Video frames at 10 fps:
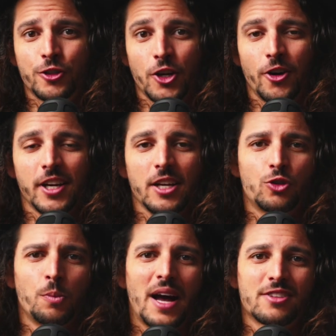journey
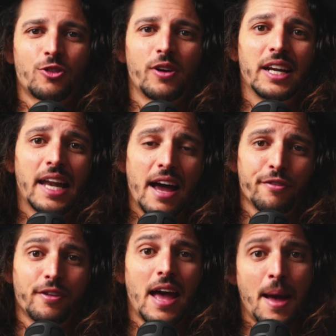to mastering life
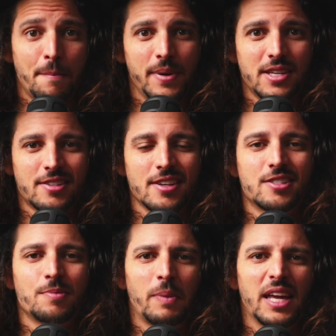and
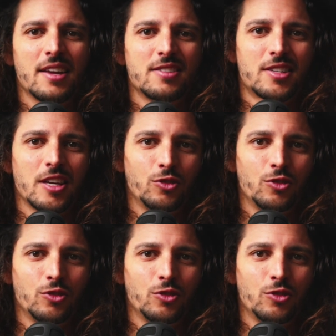business begins in